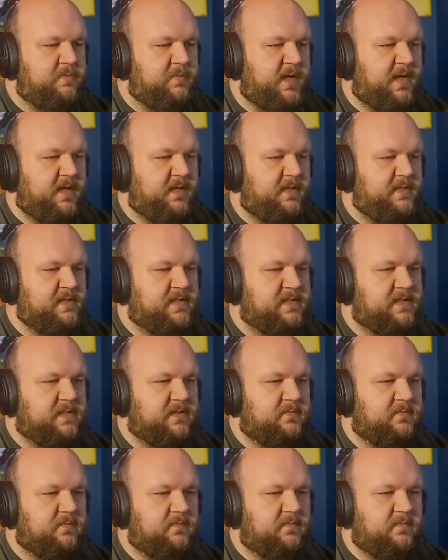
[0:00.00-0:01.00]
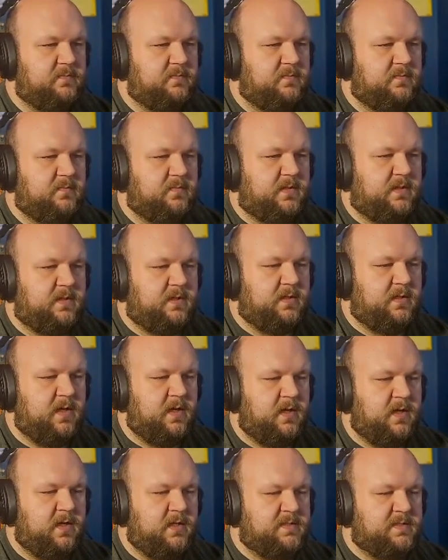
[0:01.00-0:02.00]
make us
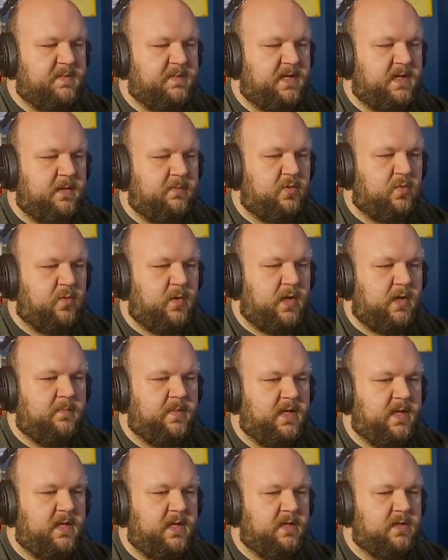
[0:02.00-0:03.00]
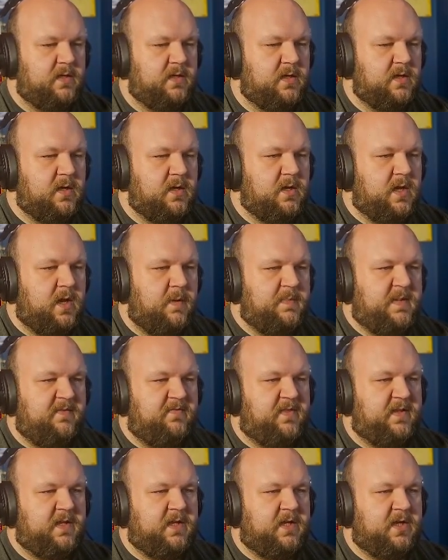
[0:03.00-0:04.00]
speed up quite a bit. I'm
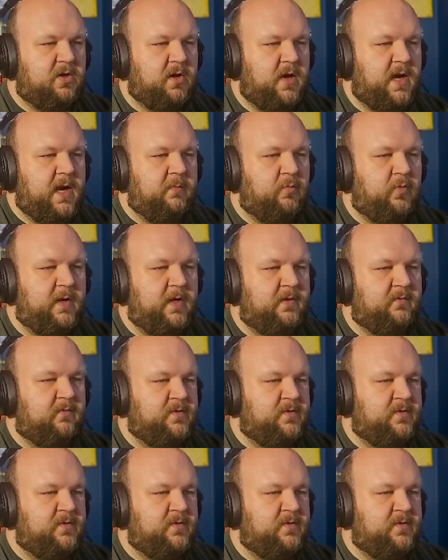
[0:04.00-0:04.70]
definitely going to grab Ring of